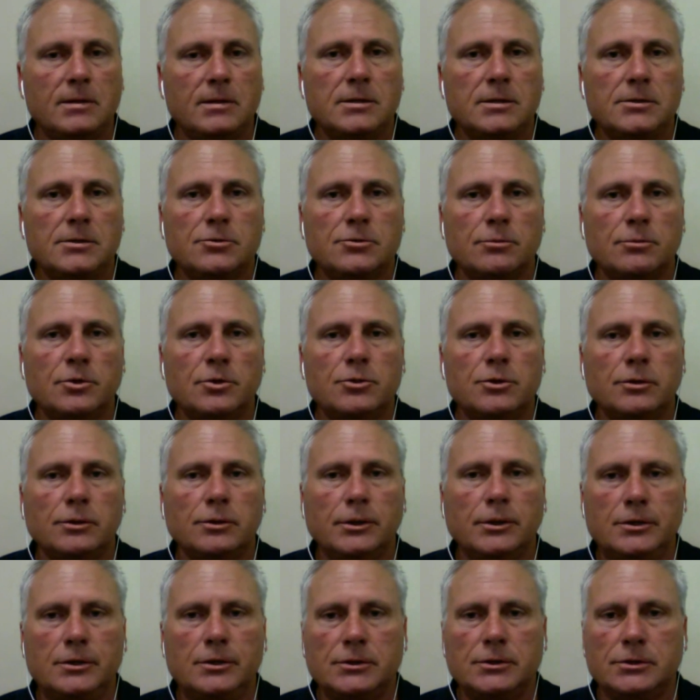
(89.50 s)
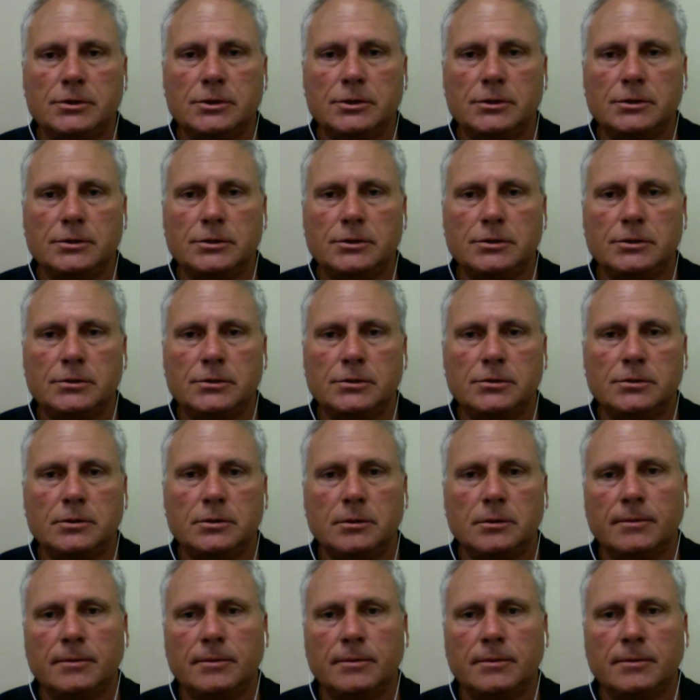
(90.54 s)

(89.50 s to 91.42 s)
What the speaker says: distribution list, since